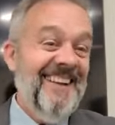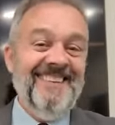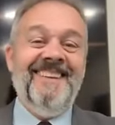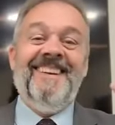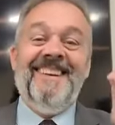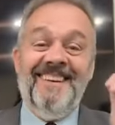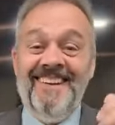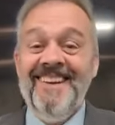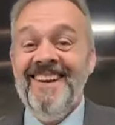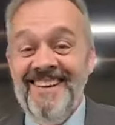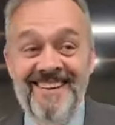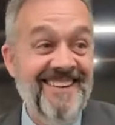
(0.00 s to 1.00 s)

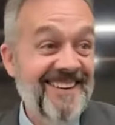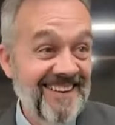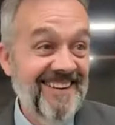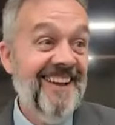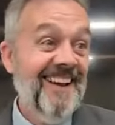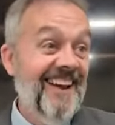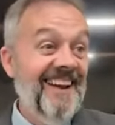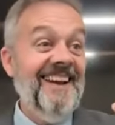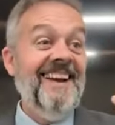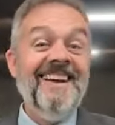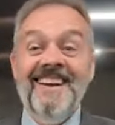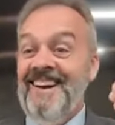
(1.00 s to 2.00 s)
hey,
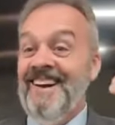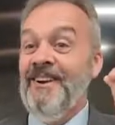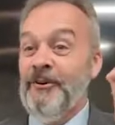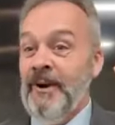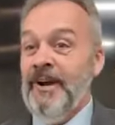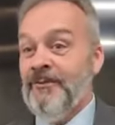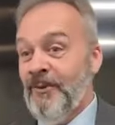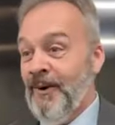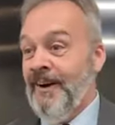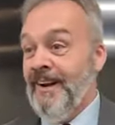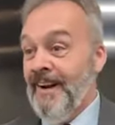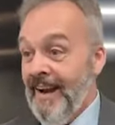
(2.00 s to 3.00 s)
I got a little drink
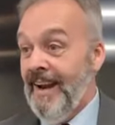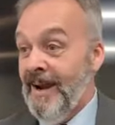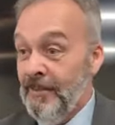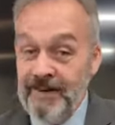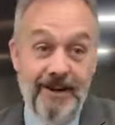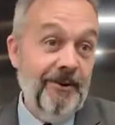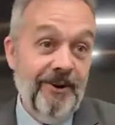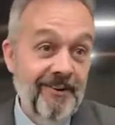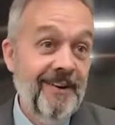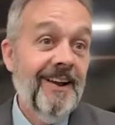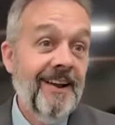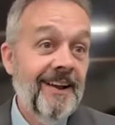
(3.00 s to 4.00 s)
for you, Ahab. Come on.